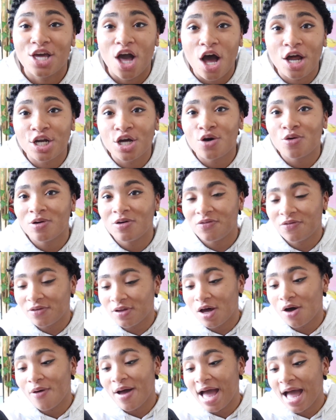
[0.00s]
y'all know what
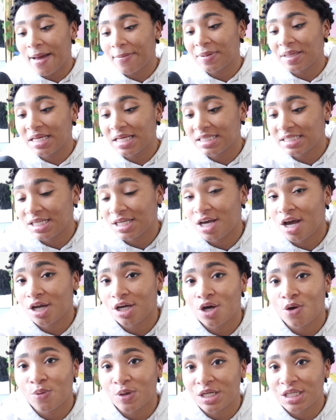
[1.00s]
Flow app is and y'all
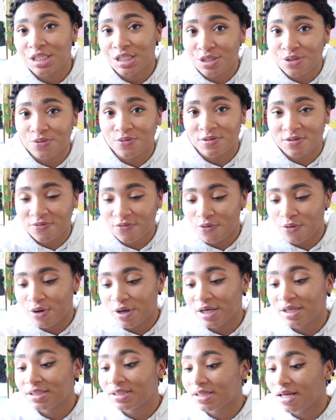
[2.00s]
know what it's used
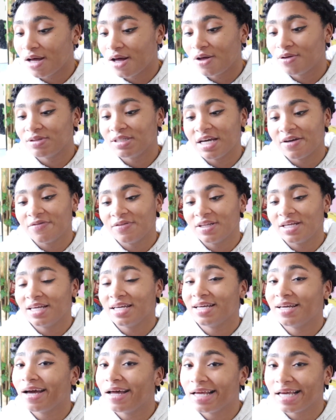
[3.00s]
for. So
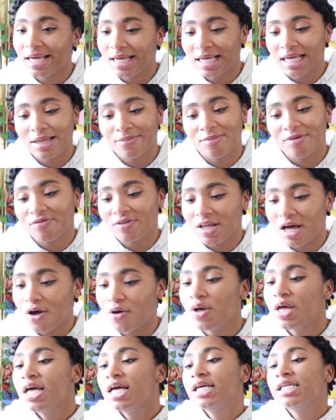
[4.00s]
definitely gotta keep my
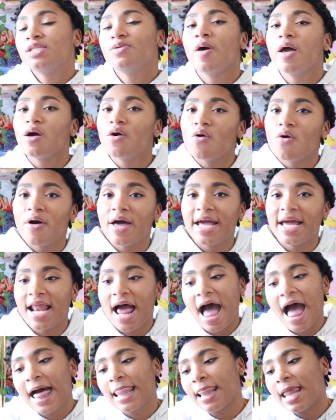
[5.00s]
Flow. Sweatcoin,
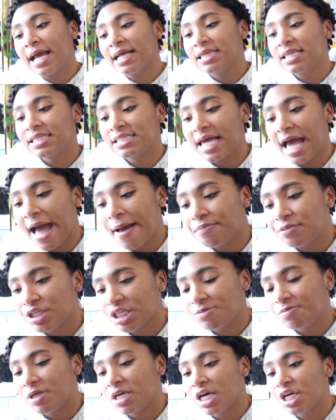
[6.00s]
I like this app
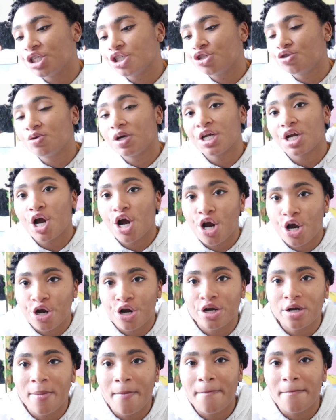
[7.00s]
just because you can
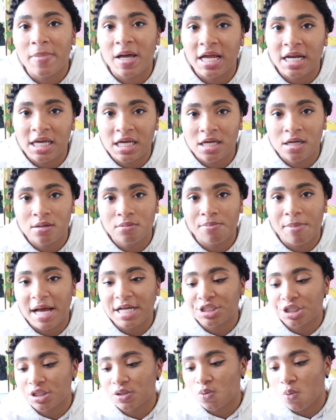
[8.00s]
earn money
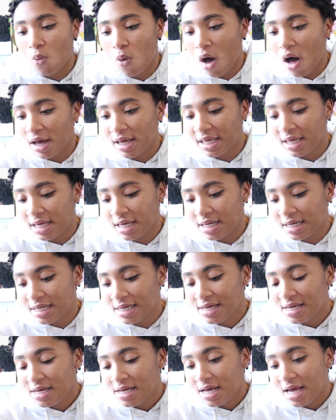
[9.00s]
by just walking.
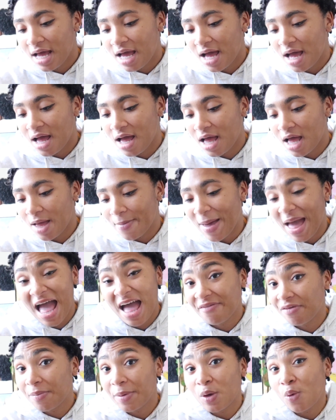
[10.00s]
I
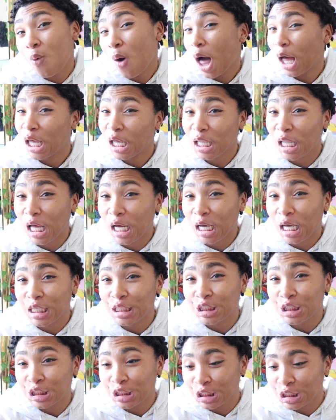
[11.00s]
haven't been walking like I
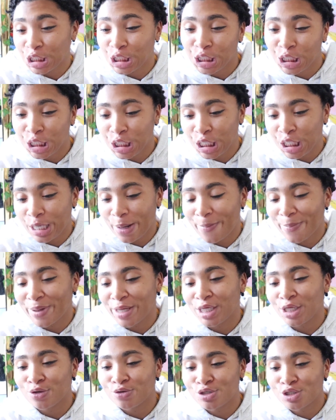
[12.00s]
should,
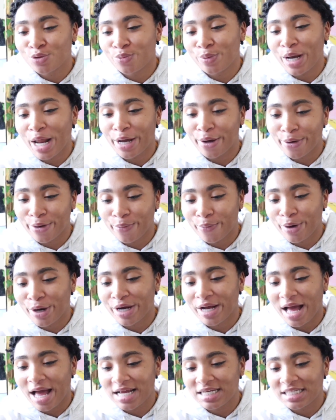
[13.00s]
but usually when I go to
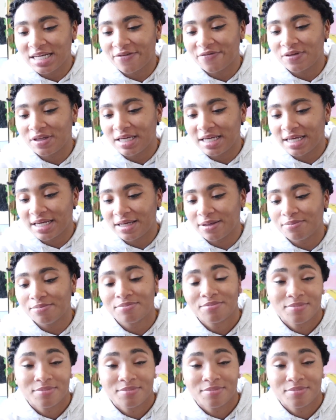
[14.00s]
work, I definitely get